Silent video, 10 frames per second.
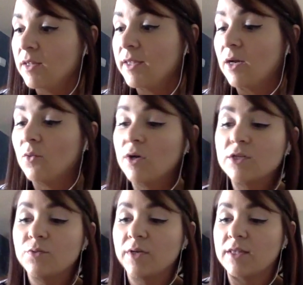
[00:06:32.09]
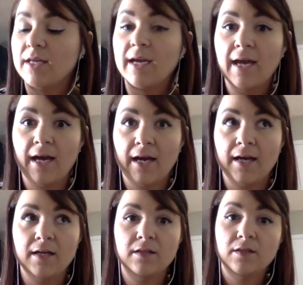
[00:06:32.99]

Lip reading: that I worked with, they had